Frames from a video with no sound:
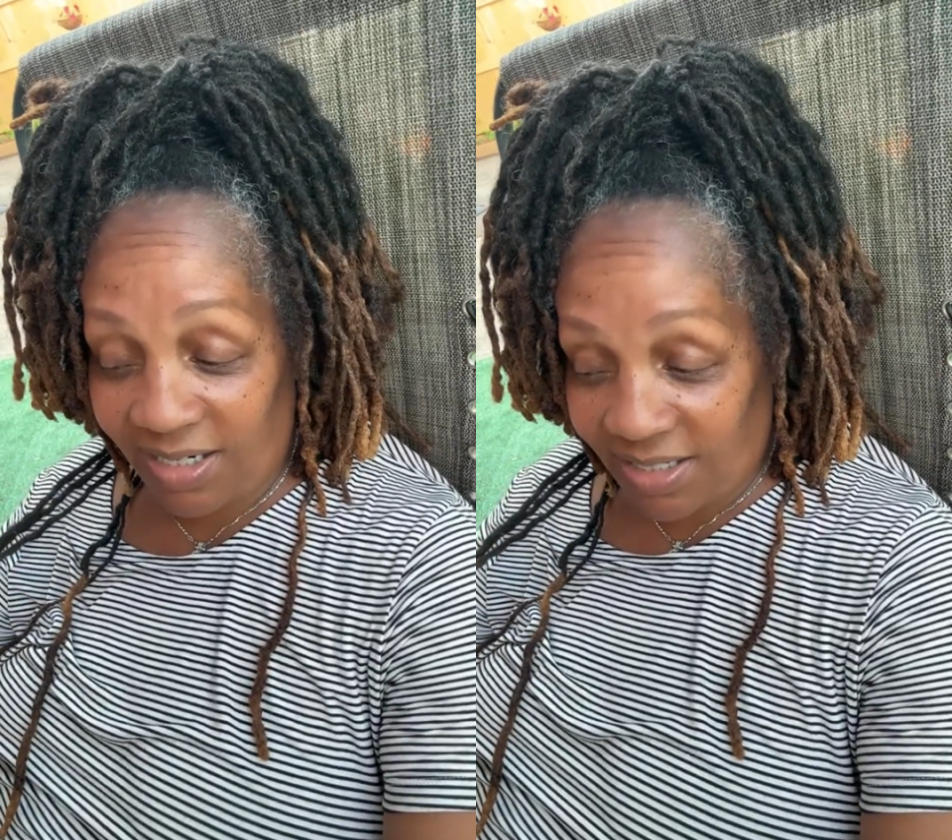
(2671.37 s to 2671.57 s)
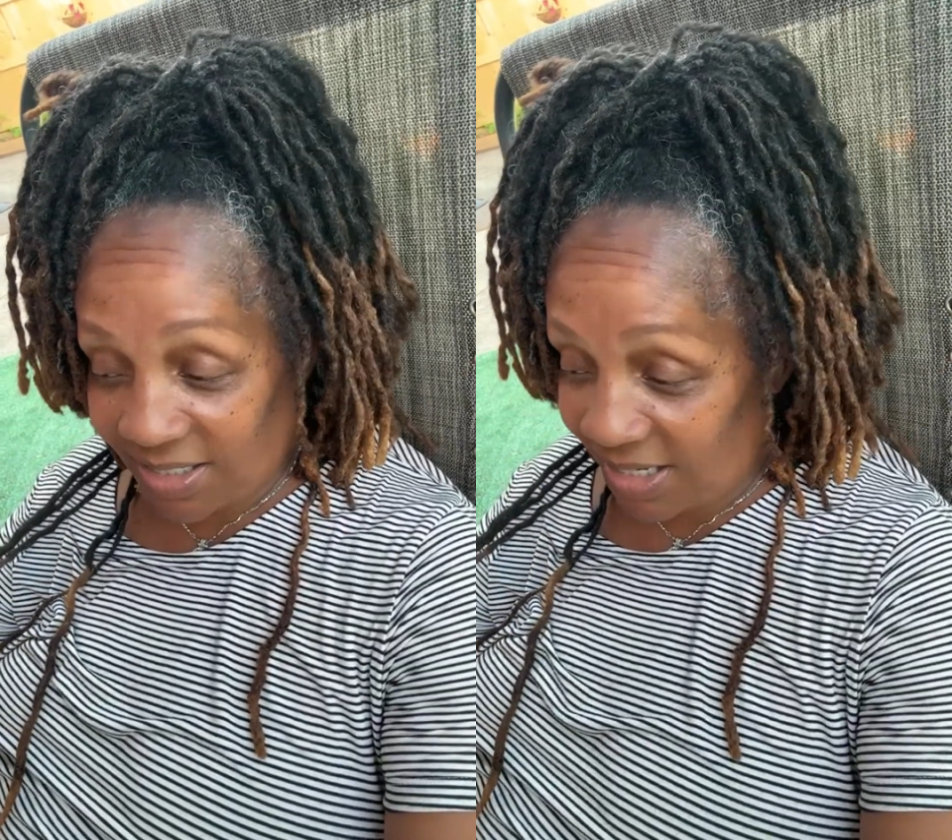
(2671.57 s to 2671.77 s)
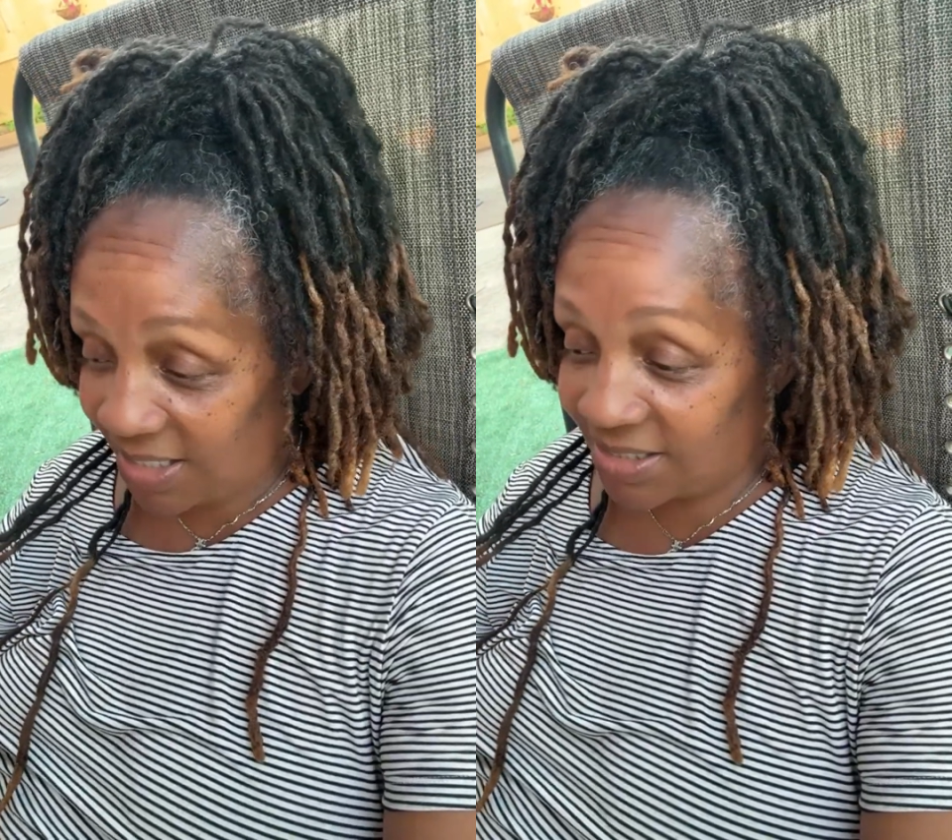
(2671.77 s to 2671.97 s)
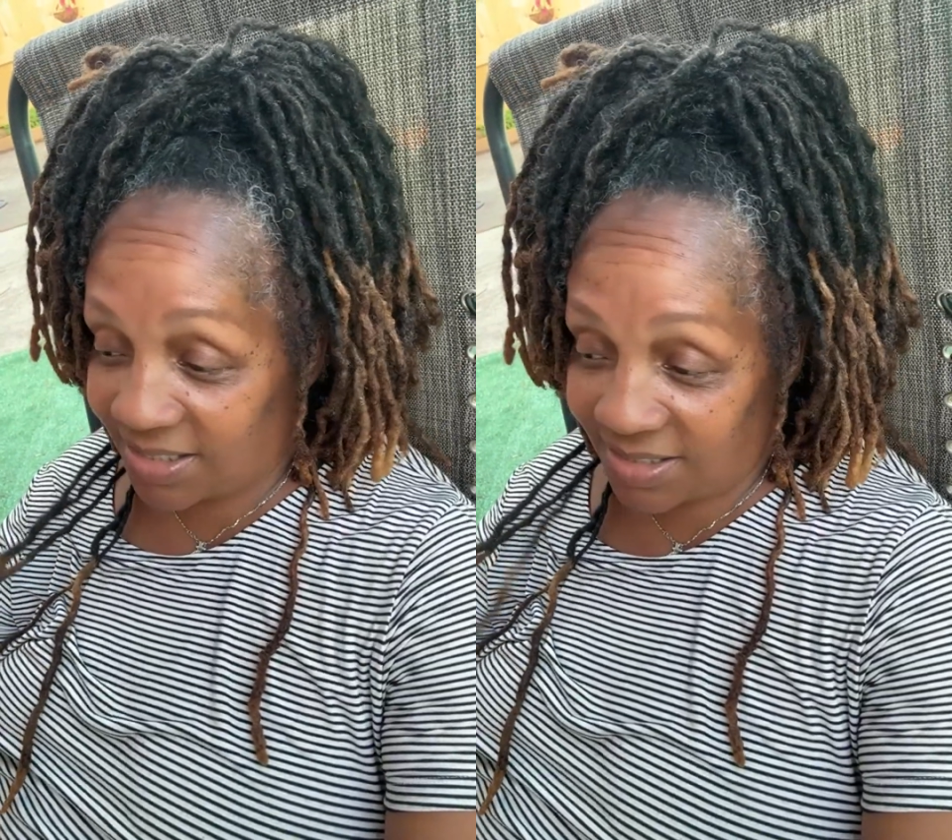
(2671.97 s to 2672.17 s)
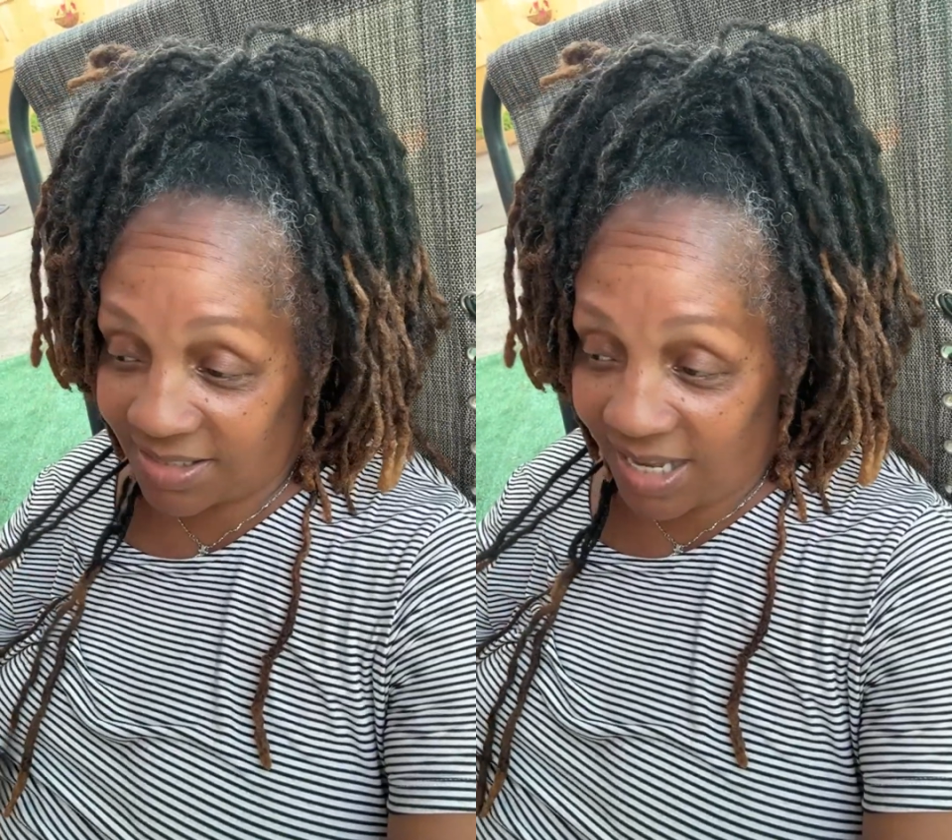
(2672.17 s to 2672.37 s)
And
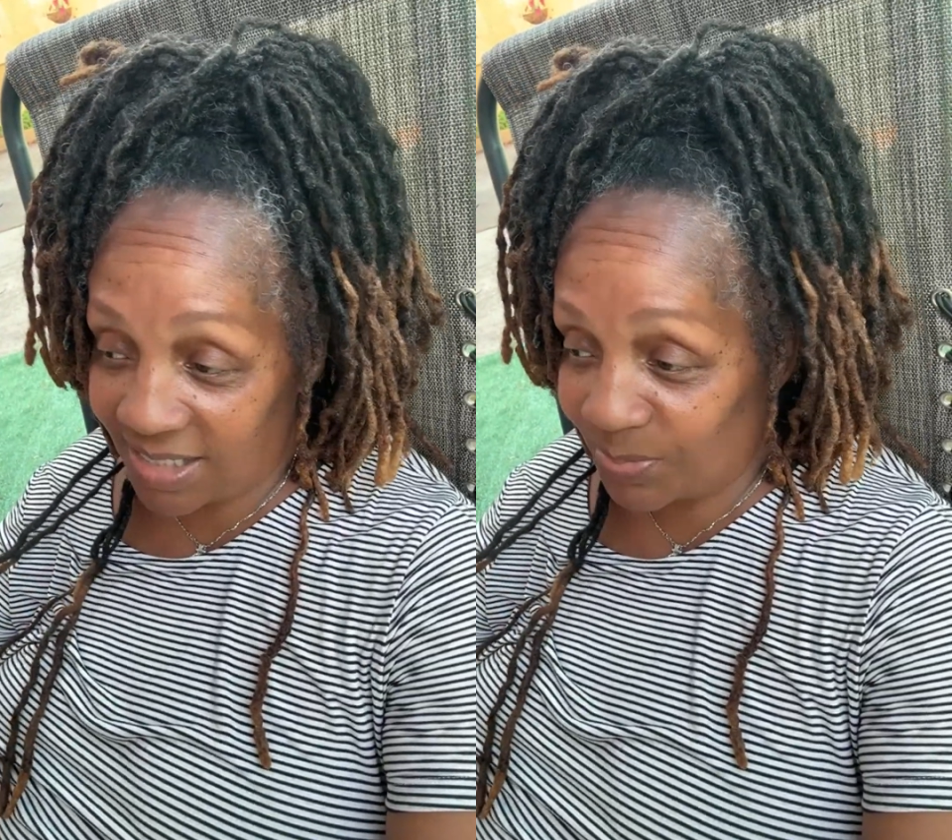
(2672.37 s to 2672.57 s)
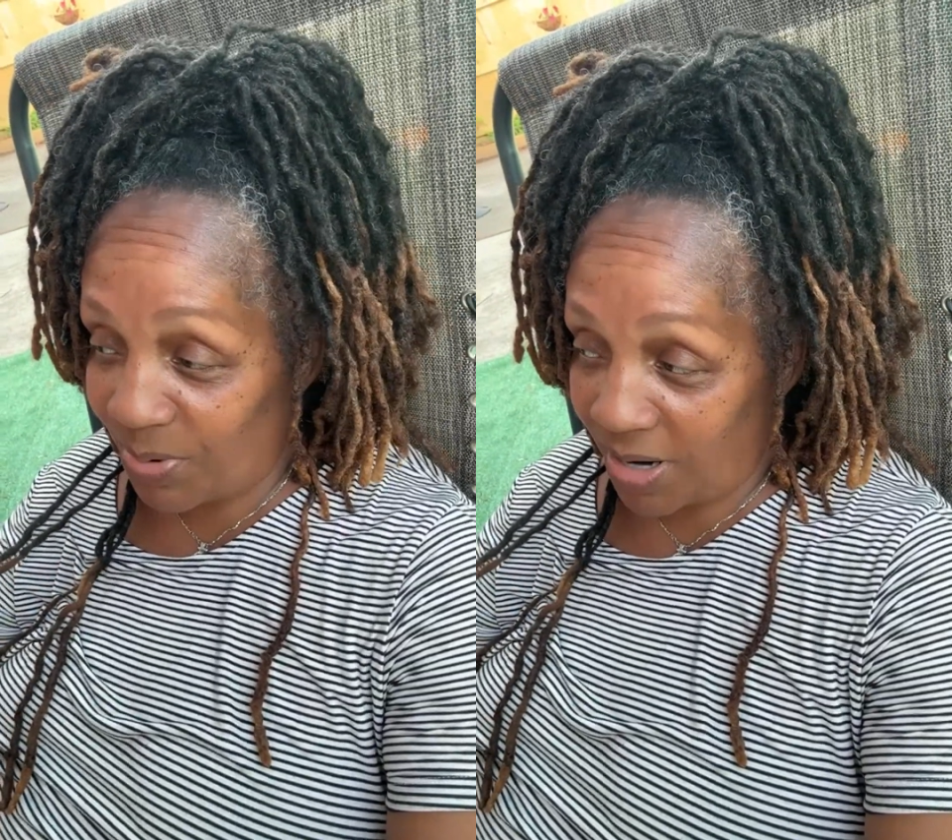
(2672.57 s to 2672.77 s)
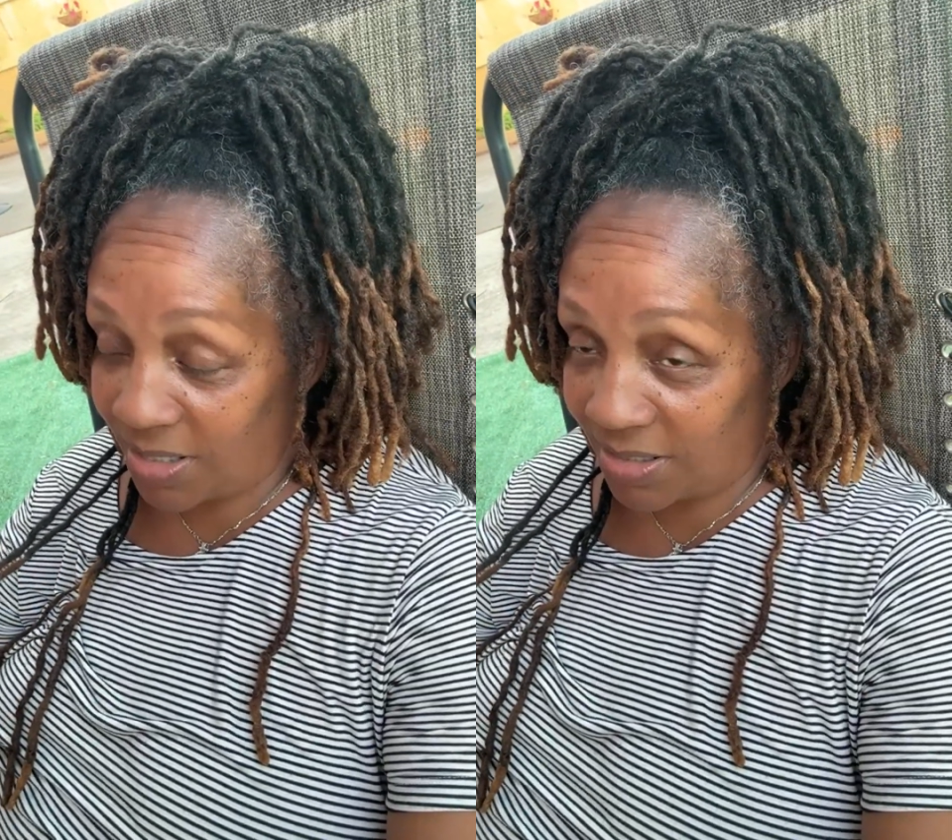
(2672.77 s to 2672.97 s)
that's part of the